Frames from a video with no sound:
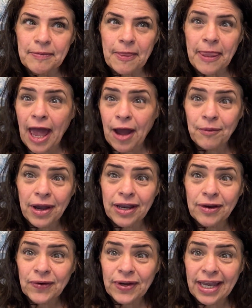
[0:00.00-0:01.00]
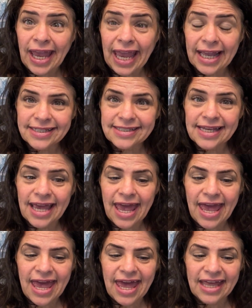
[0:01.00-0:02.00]
how I create
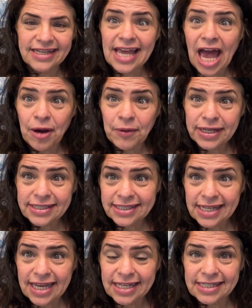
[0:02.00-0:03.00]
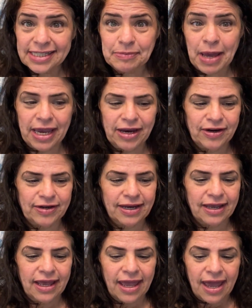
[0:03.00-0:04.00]
and how I stay inspired.
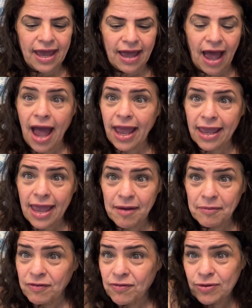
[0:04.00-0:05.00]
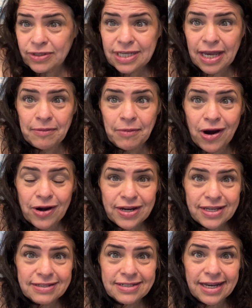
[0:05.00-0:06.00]
I am a full-time
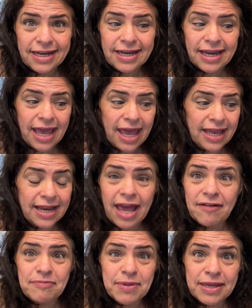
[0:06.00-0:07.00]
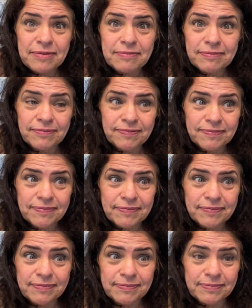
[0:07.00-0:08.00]
artist and have been
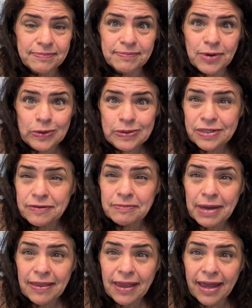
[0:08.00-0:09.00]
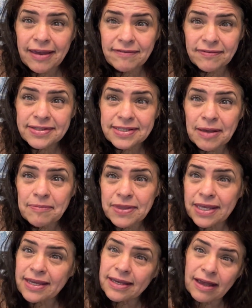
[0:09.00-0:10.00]
most of my life,
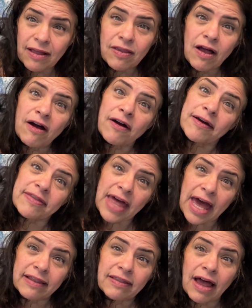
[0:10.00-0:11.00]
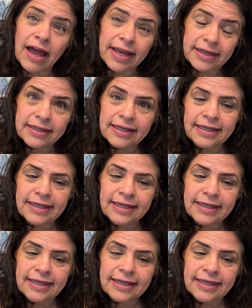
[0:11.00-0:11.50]
something along that line.